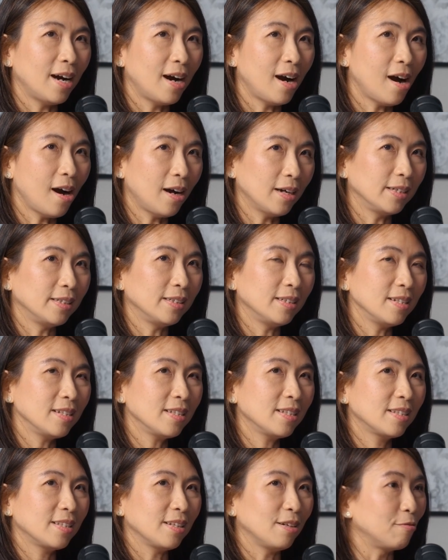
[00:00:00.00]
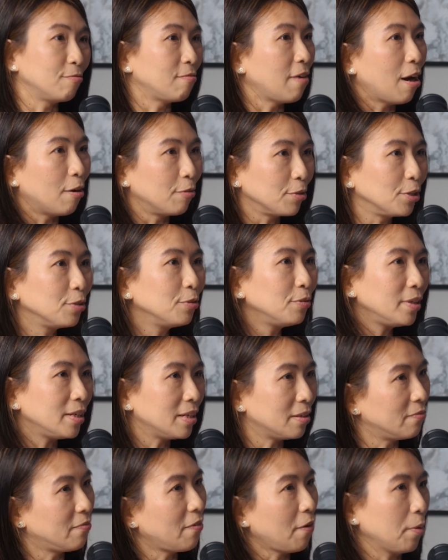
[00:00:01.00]
others around you in
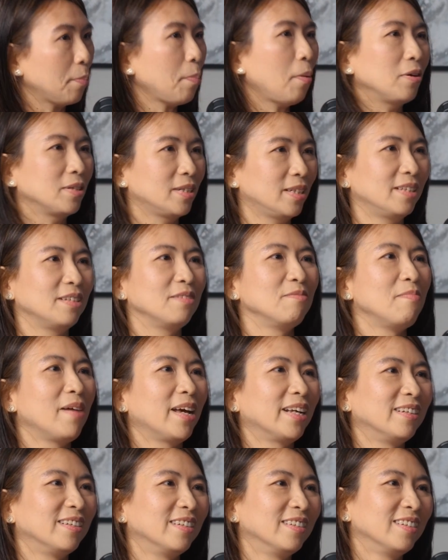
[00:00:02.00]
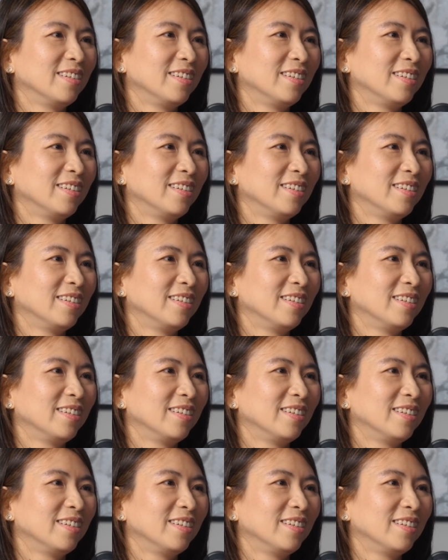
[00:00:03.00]
a very positive manner.